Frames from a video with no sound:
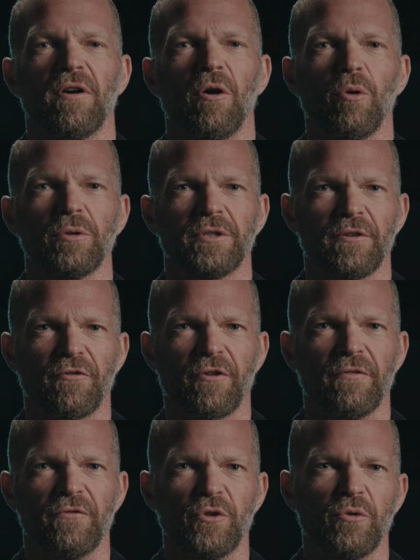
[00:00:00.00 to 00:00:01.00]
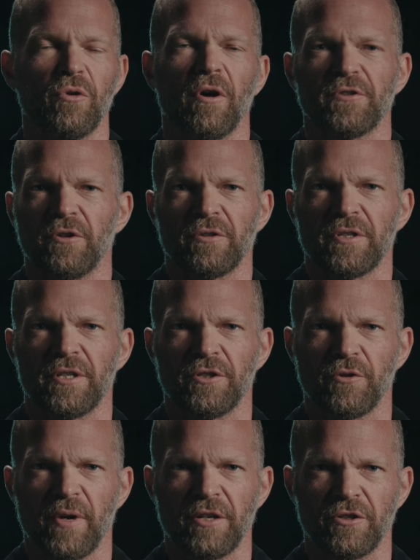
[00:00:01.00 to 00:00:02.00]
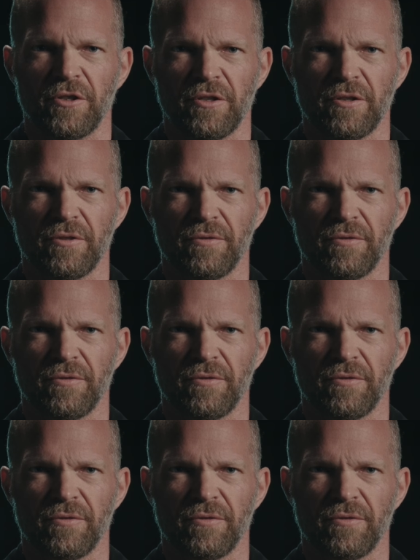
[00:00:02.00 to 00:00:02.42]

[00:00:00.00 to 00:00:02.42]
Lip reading: a whole different view of certain situations.